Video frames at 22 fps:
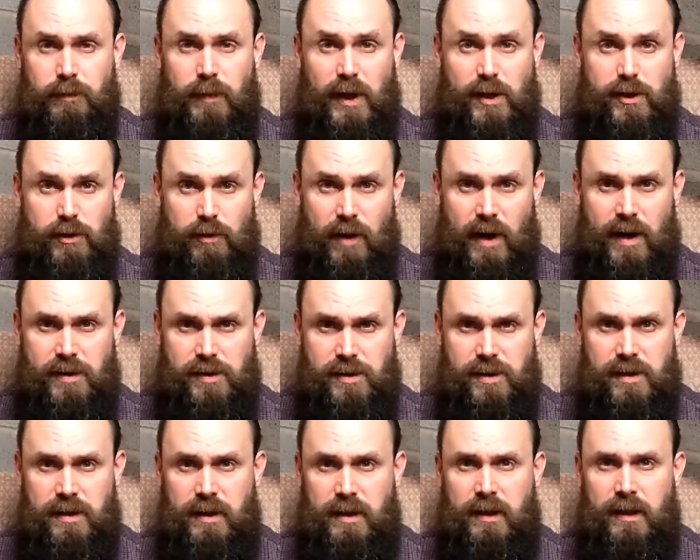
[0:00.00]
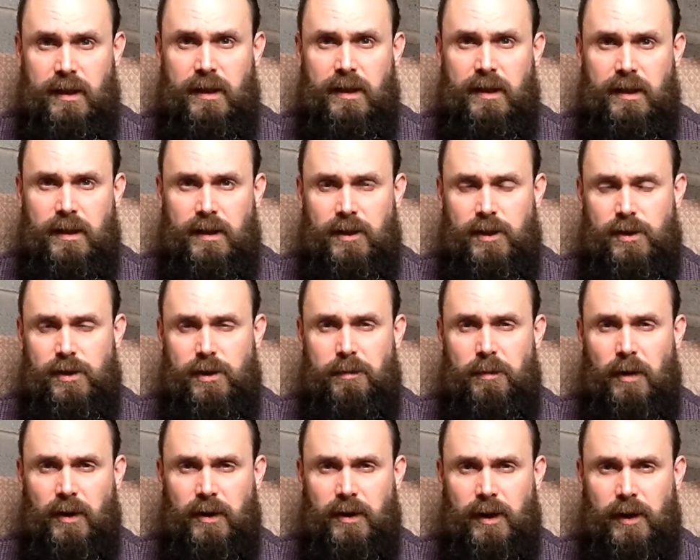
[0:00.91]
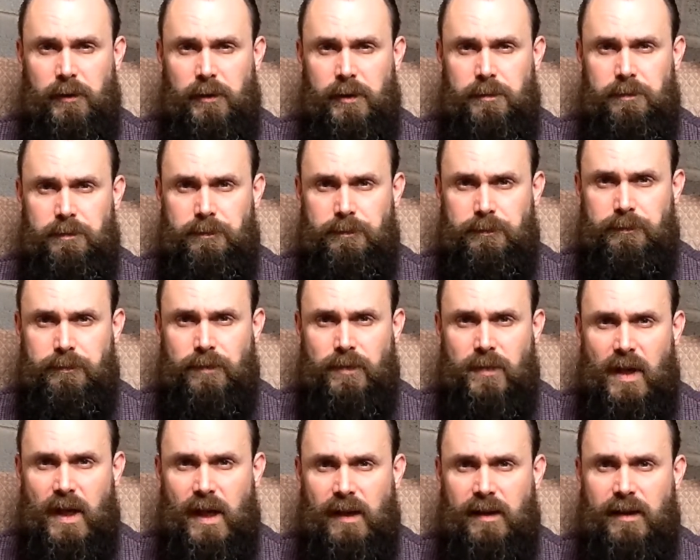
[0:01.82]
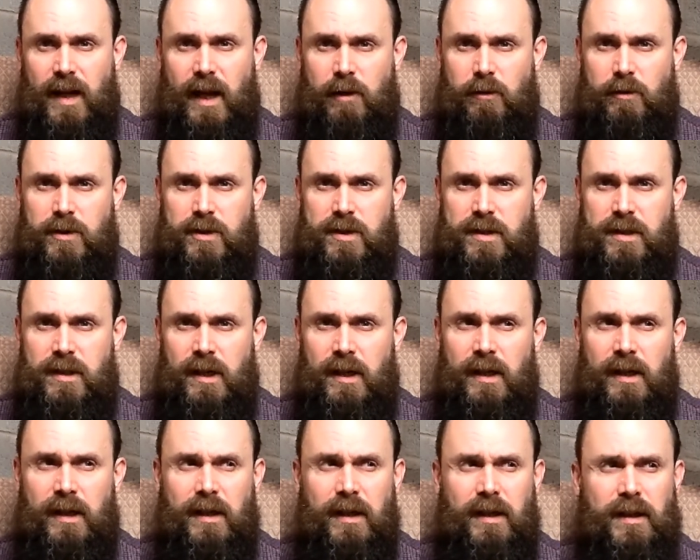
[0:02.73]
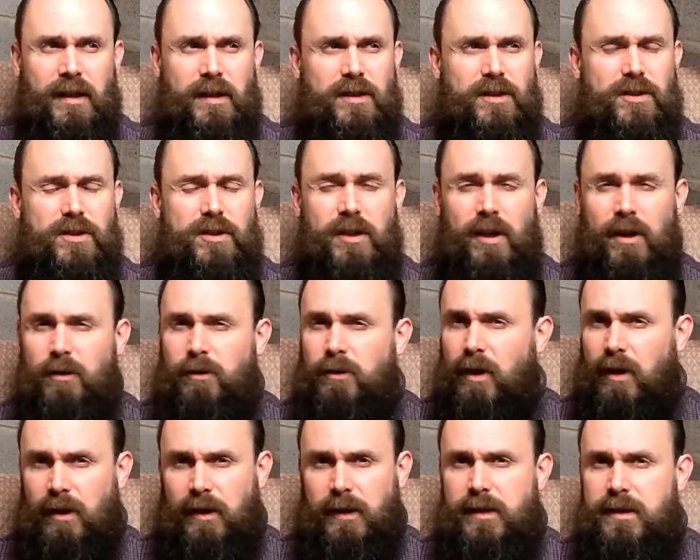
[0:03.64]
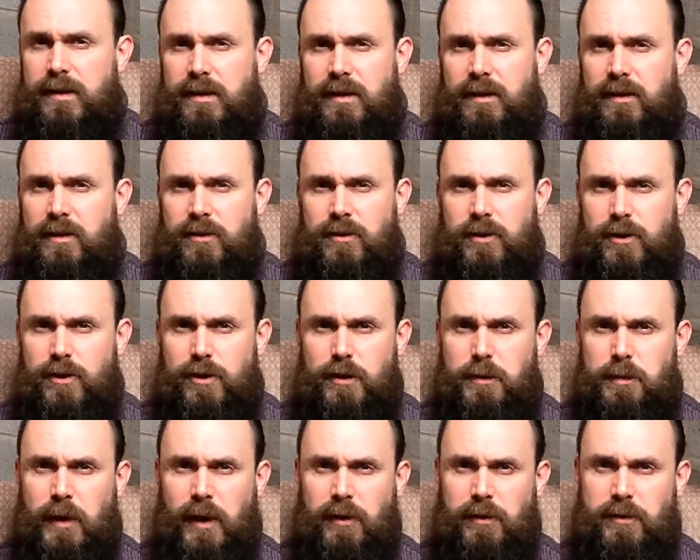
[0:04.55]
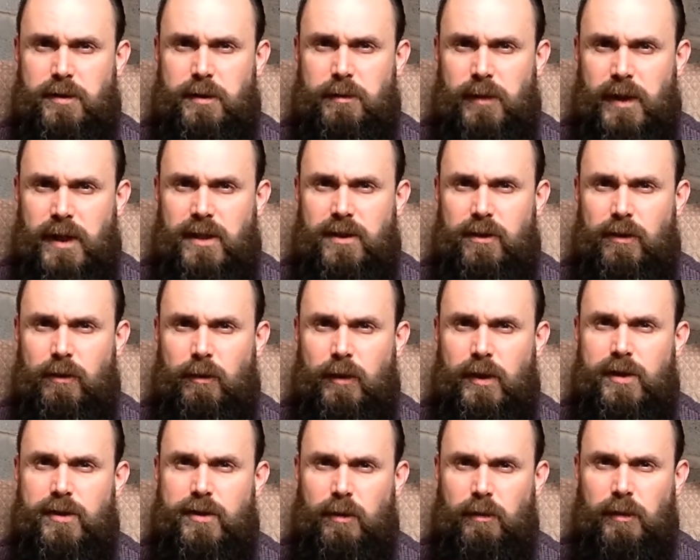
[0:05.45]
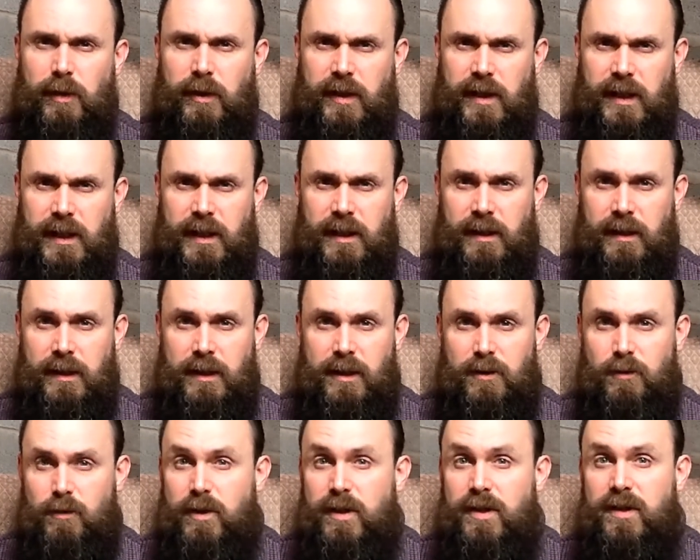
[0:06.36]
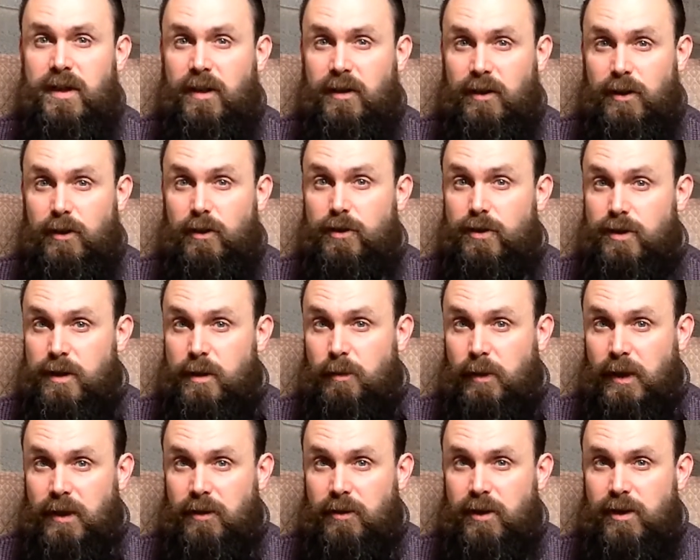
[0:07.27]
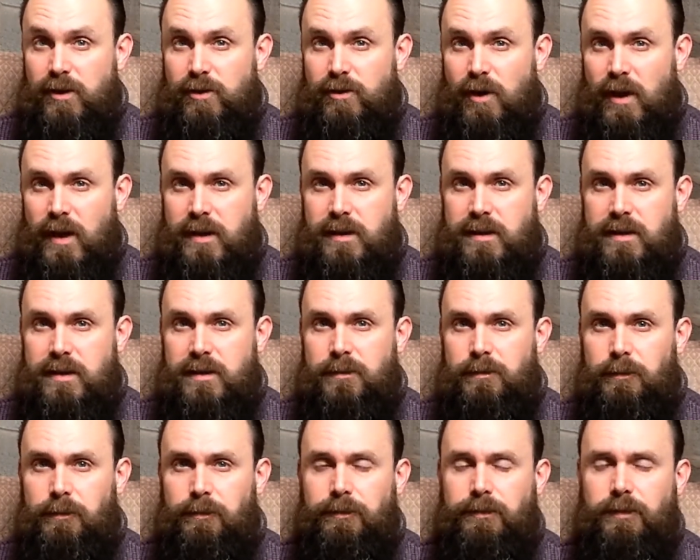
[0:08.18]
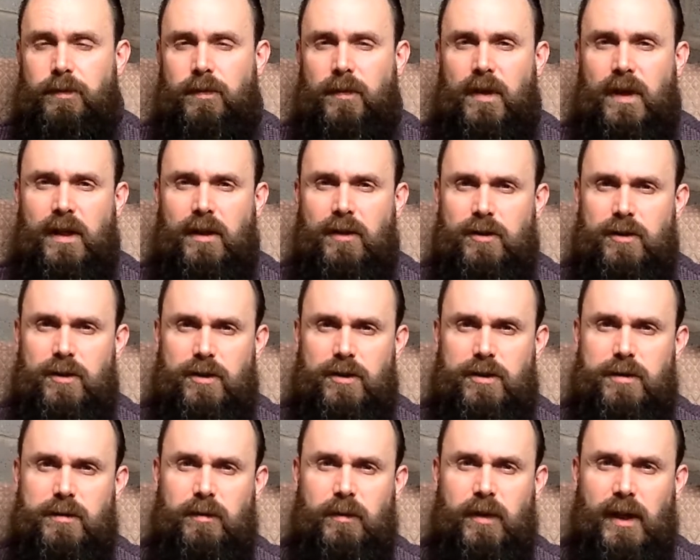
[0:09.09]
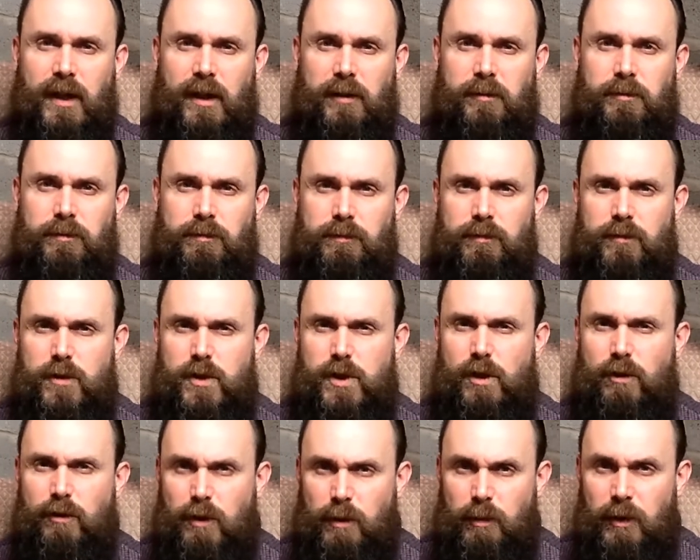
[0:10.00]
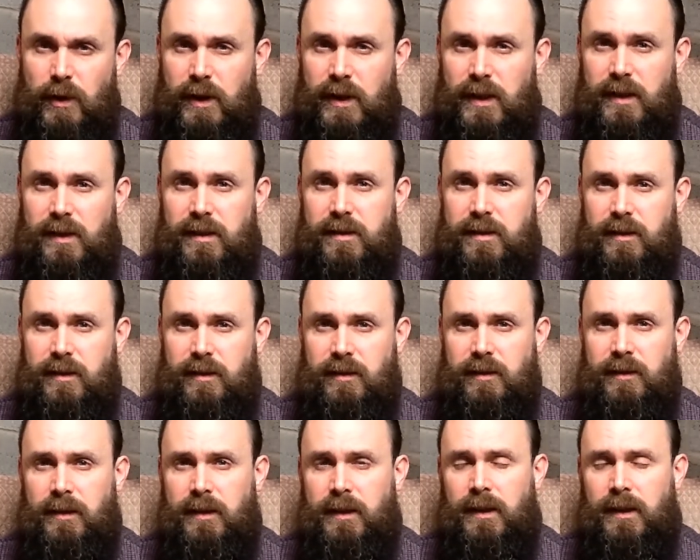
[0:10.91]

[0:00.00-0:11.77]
Badgerash, as you might know him, and that was so nice to just be able to meet up with somebody with your similar interest and just, you know, shoot the breeze and